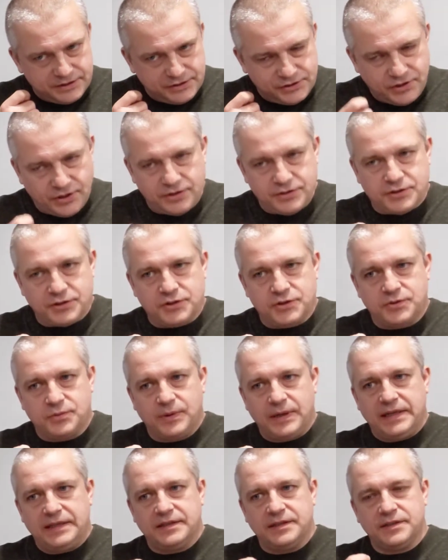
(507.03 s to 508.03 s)
touch of
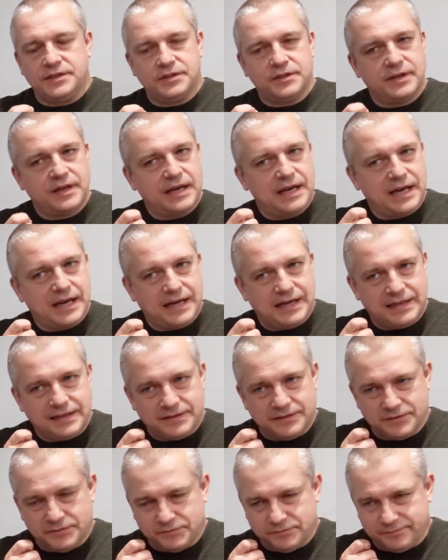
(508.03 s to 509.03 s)
sweetness,
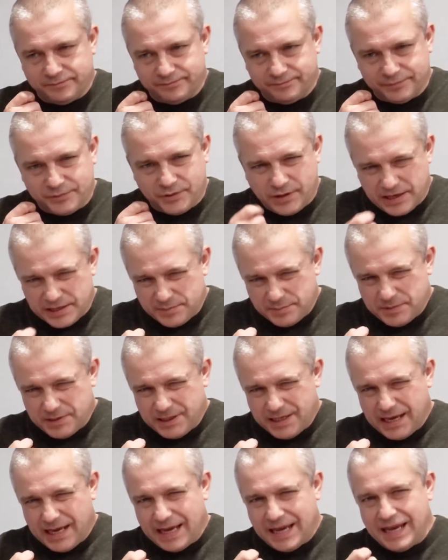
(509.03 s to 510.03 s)
Christmas
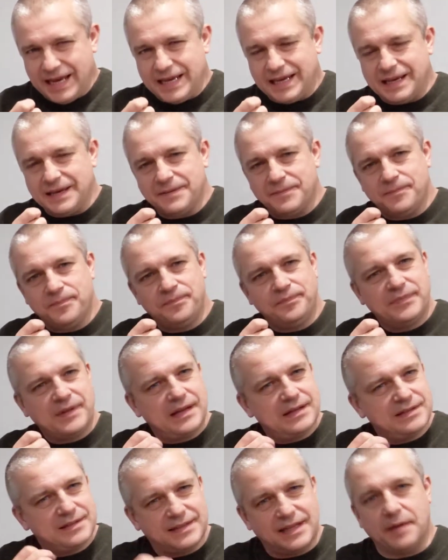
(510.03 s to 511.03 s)
cake.
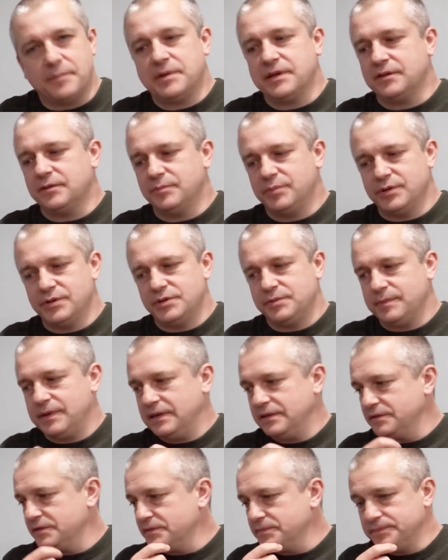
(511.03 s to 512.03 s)
It's typical
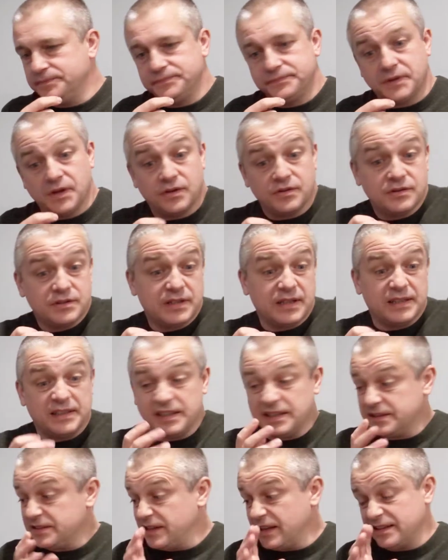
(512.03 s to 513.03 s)
Bushmills. Honestly,
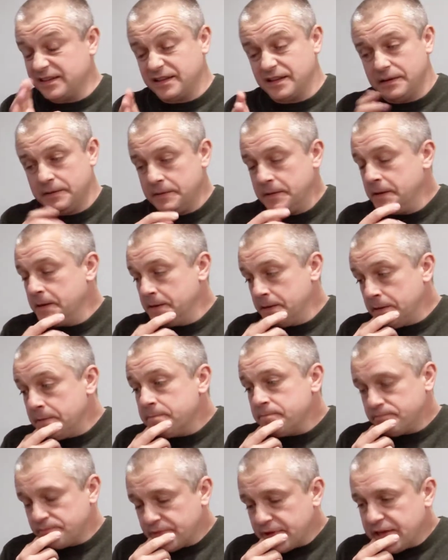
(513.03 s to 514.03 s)
it's
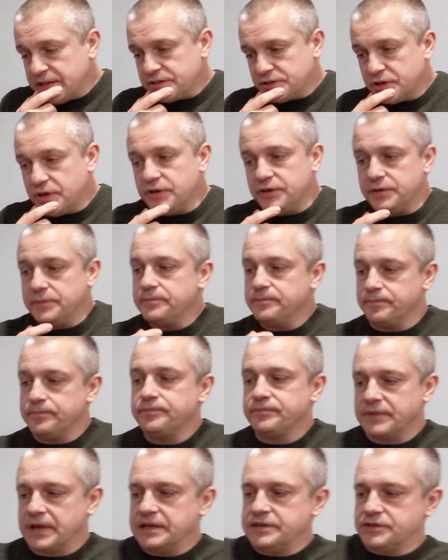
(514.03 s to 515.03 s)
good.
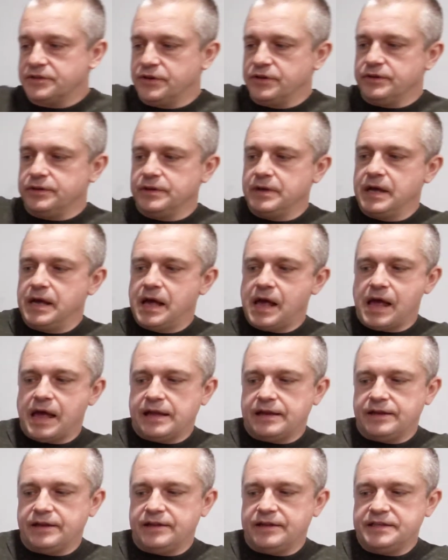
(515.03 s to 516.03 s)
It's good.
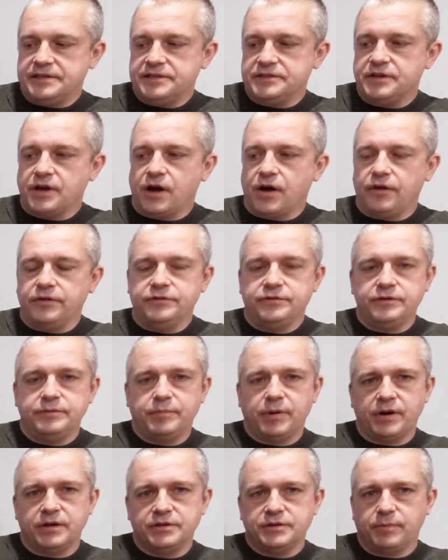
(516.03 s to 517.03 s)
Now this is
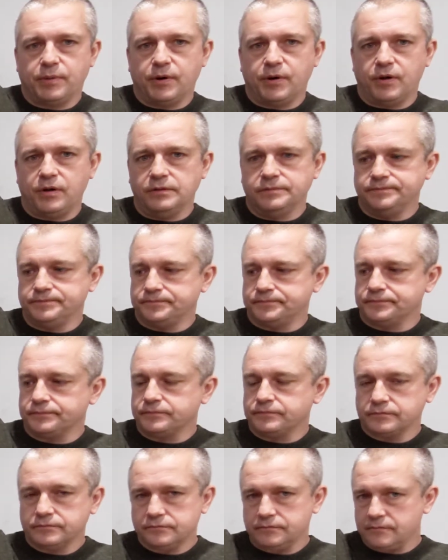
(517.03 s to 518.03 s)
£100 a bottle.
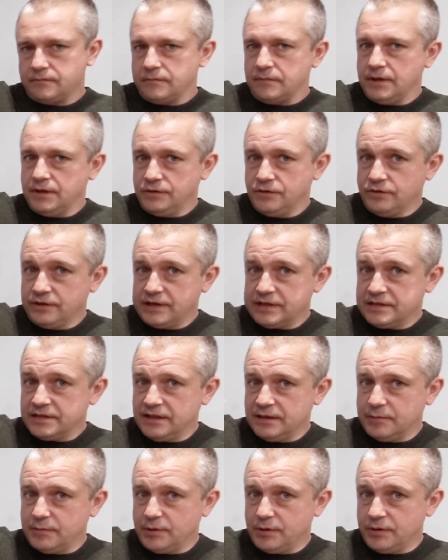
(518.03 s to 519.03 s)
Not this
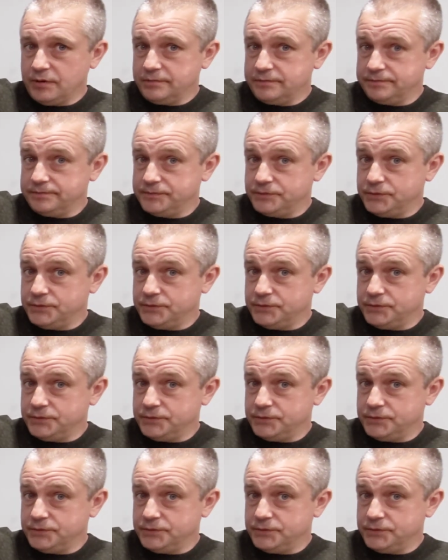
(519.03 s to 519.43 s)
little bottle.